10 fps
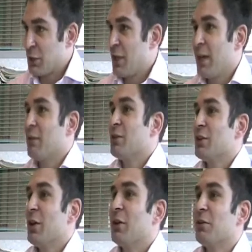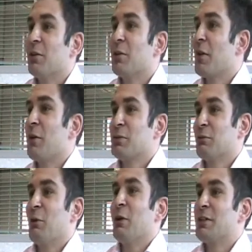Taverns, you could go to
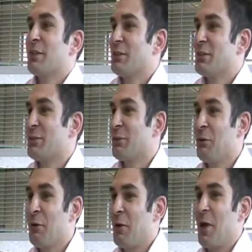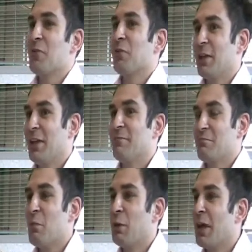Reuters, or hopefully
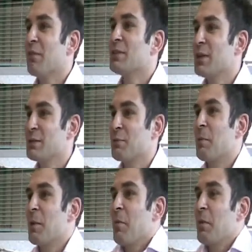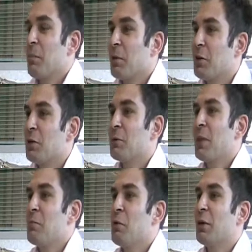Morning Advertising would be coming up in Google
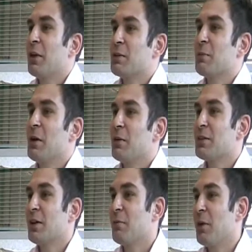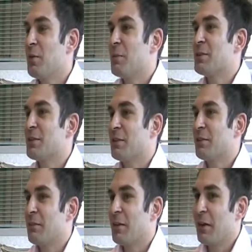that morning as well. So we're hoping
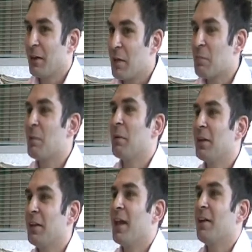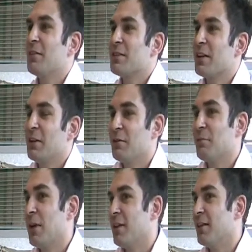to kind of get people in there and say, look,
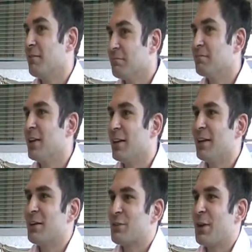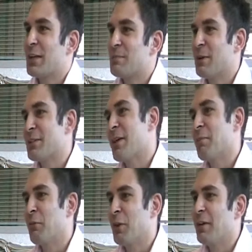we're the industry experts, come
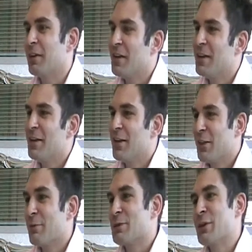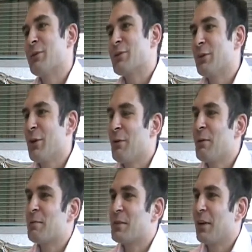and read the results on our
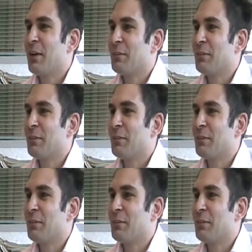website.